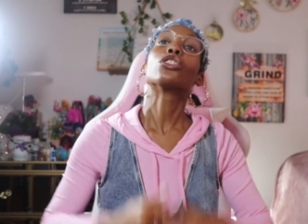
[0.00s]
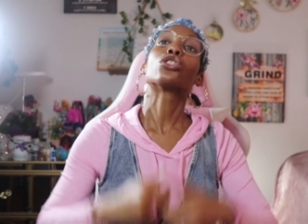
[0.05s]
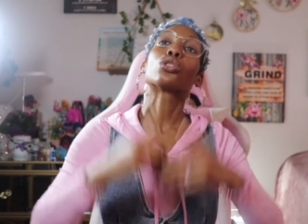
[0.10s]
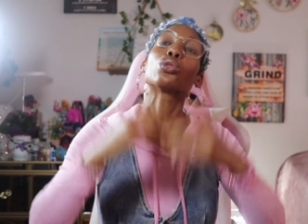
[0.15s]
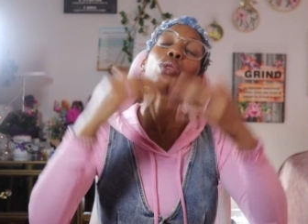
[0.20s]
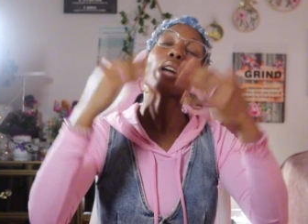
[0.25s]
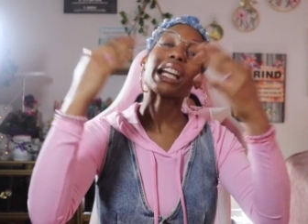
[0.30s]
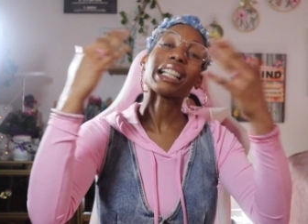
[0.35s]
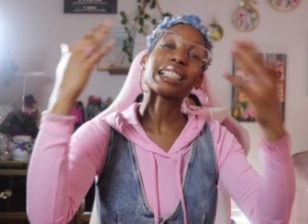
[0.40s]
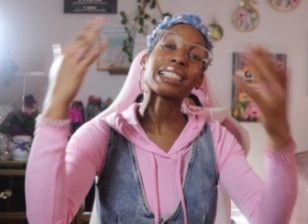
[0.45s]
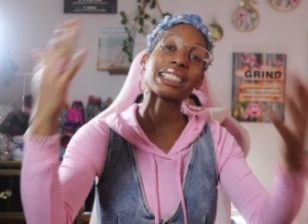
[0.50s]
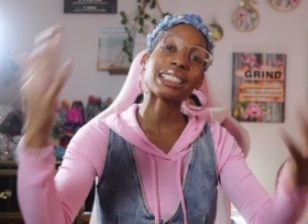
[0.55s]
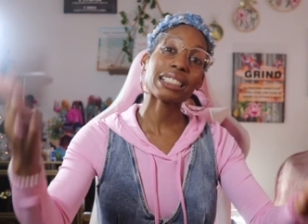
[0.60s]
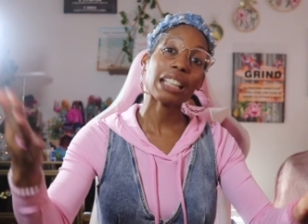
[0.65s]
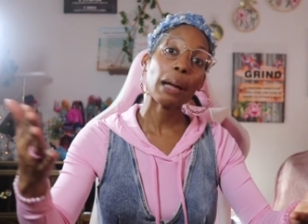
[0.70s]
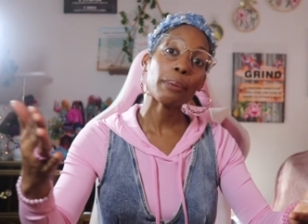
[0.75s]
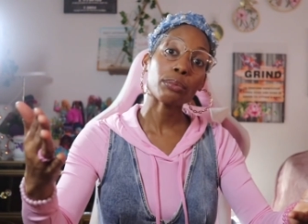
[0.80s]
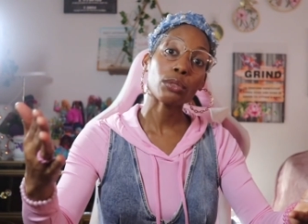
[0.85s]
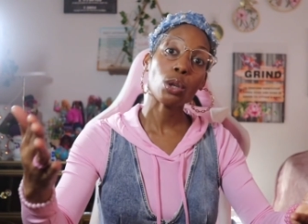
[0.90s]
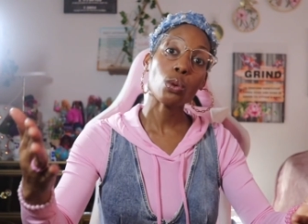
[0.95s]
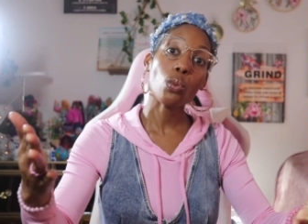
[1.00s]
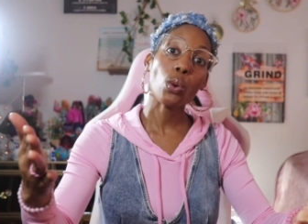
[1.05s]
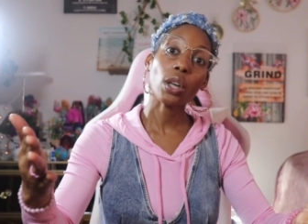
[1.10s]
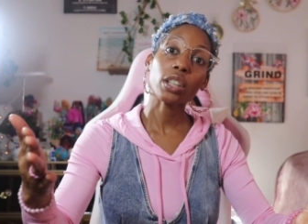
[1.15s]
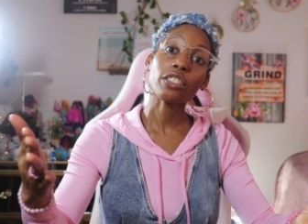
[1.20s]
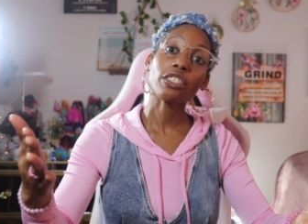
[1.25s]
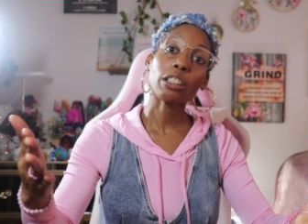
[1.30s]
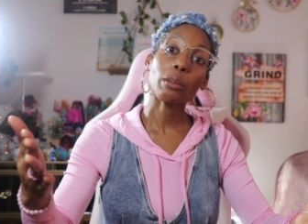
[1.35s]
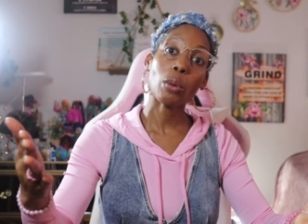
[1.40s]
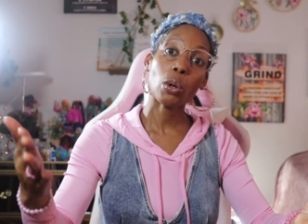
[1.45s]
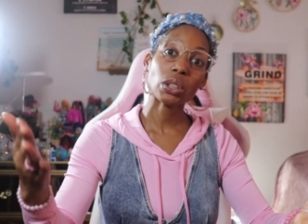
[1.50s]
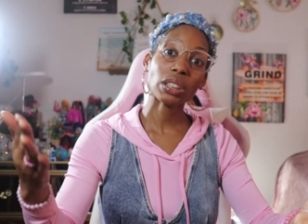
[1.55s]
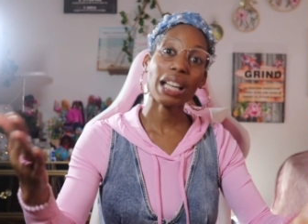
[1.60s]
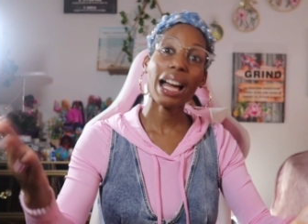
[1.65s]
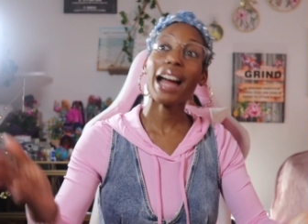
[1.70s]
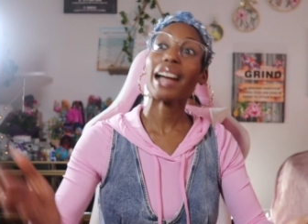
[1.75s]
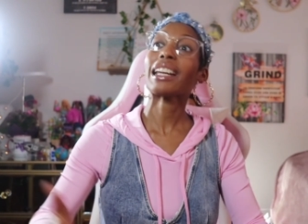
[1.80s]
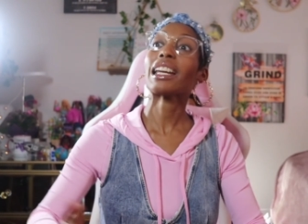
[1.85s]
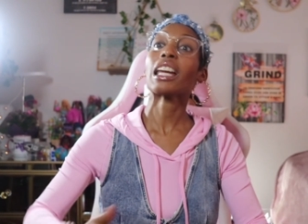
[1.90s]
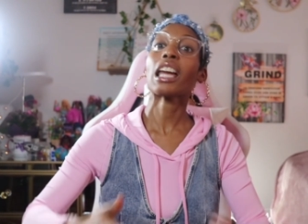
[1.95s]
to accept the word of the Most
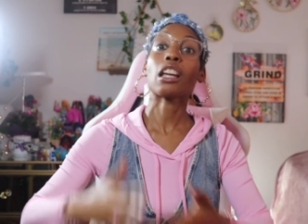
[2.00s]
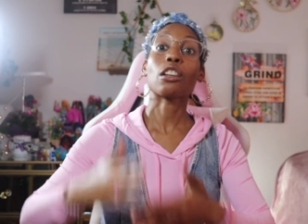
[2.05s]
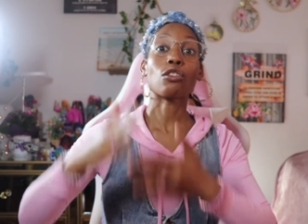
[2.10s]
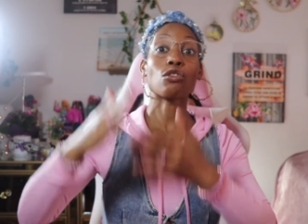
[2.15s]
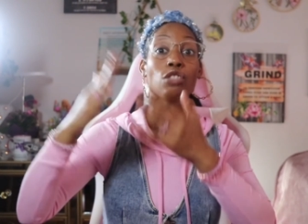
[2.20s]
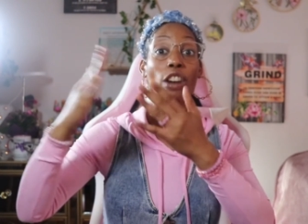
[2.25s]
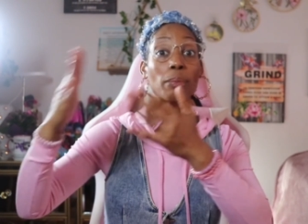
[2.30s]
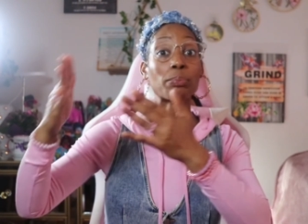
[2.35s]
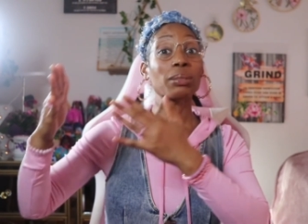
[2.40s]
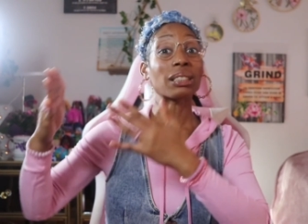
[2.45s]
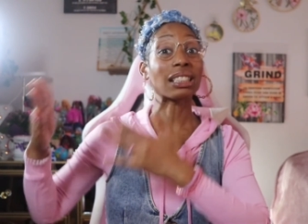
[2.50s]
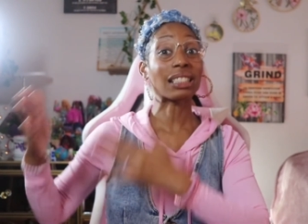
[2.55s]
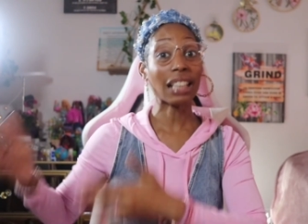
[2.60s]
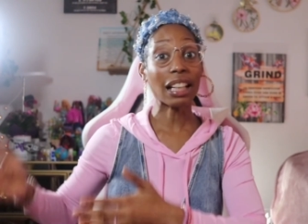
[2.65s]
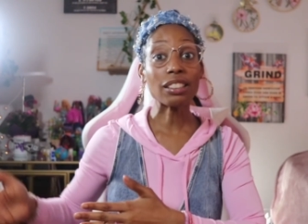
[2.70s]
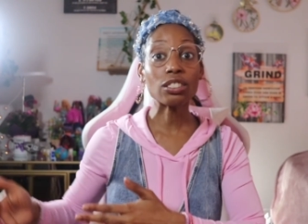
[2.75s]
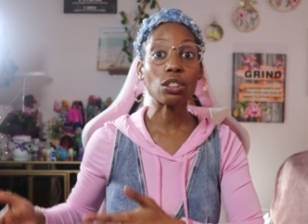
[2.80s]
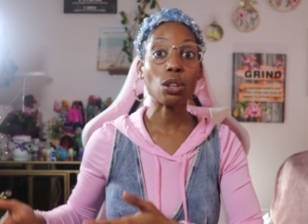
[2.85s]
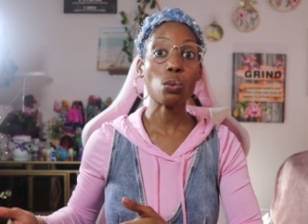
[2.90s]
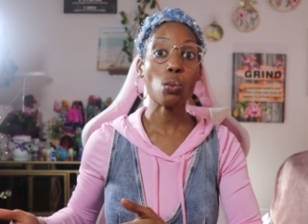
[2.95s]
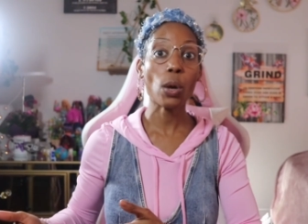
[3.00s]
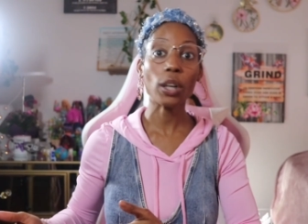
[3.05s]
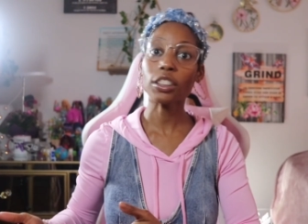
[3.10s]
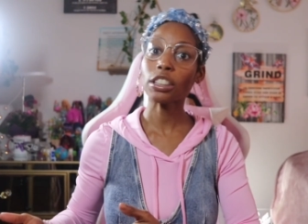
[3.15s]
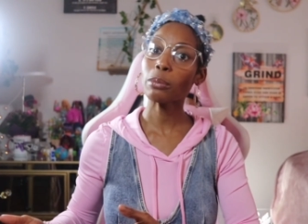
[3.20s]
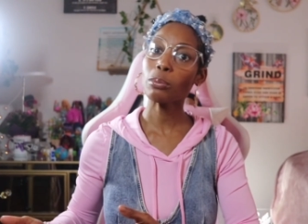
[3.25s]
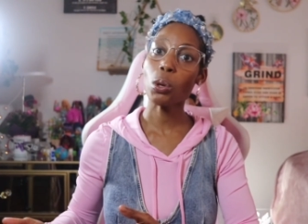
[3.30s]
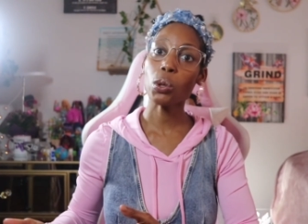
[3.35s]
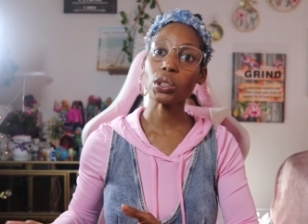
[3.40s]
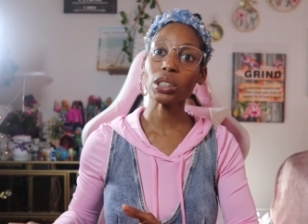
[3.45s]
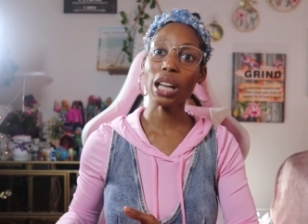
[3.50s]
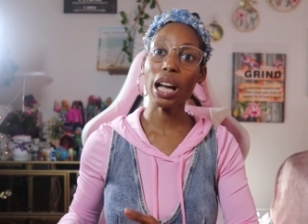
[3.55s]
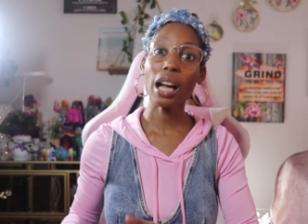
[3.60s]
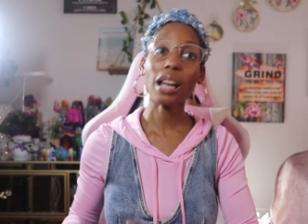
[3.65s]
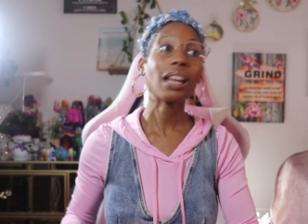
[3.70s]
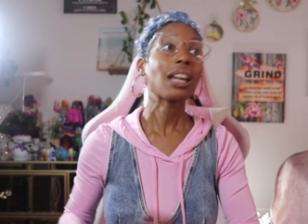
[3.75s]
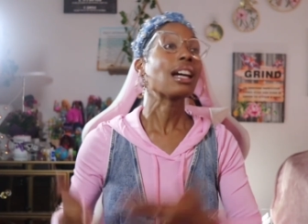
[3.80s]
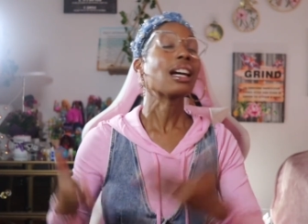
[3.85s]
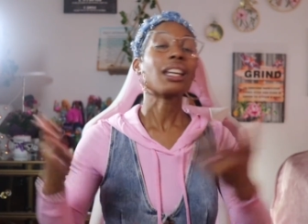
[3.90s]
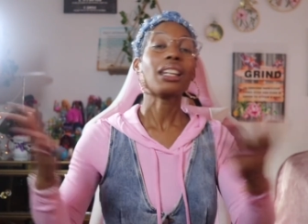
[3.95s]
High and represent the word of the Most
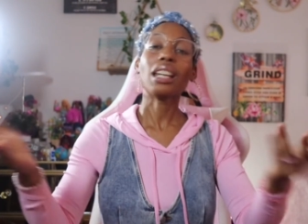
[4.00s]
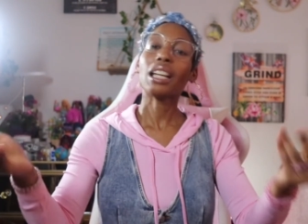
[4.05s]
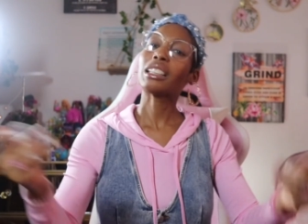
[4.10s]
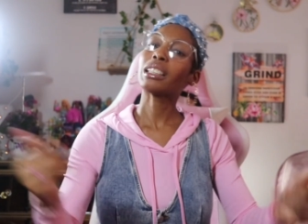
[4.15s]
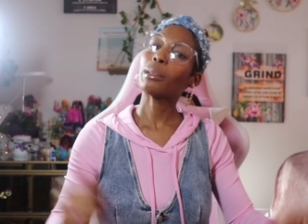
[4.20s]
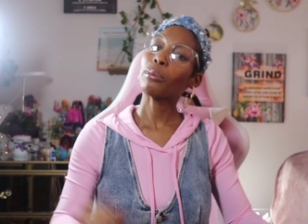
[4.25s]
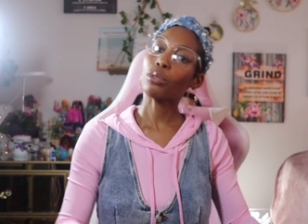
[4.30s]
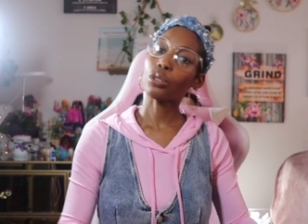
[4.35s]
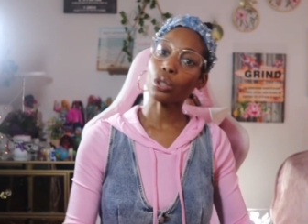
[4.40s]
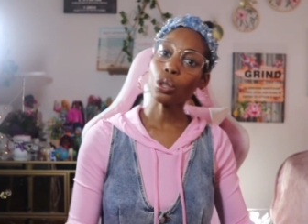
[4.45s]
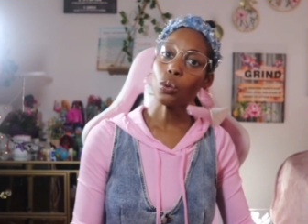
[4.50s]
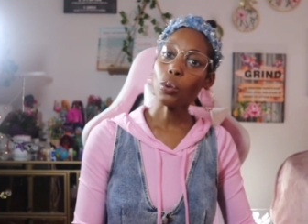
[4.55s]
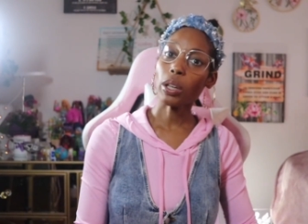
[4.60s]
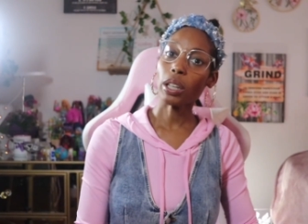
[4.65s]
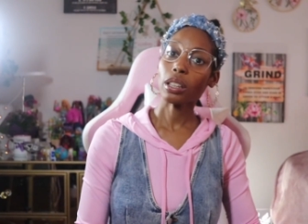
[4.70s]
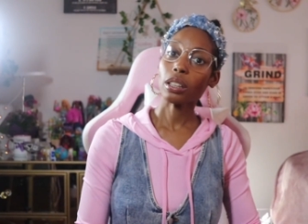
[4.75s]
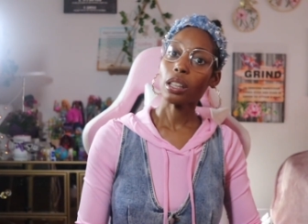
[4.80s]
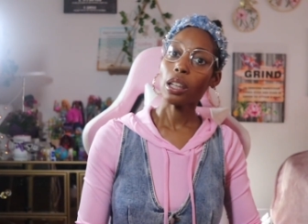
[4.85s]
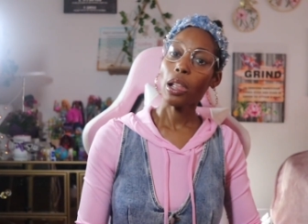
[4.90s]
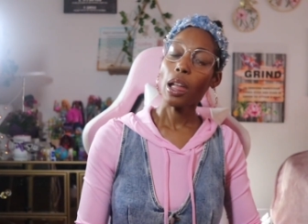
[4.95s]
High, let them do it.